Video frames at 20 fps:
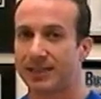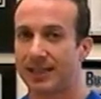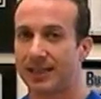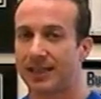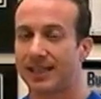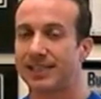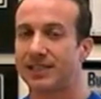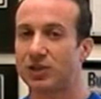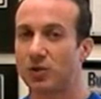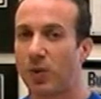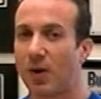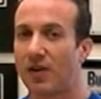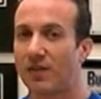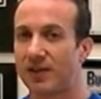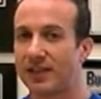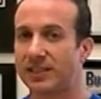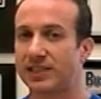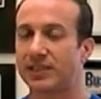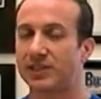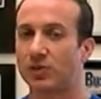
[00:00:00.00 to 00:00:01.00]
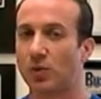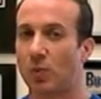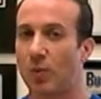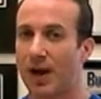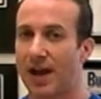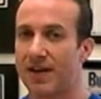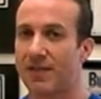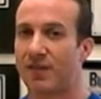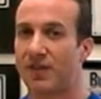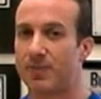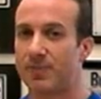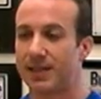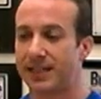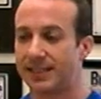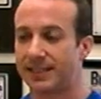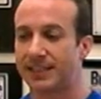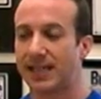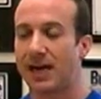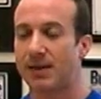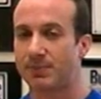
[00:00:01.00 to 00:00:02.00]
at least 12 inches away from
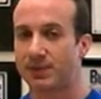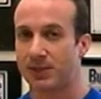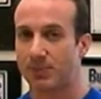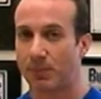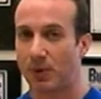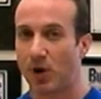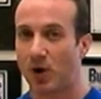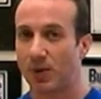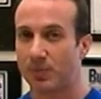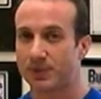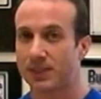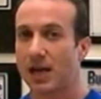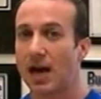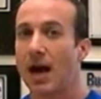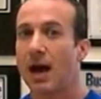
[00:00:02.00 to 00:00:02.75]
these types of bulbs,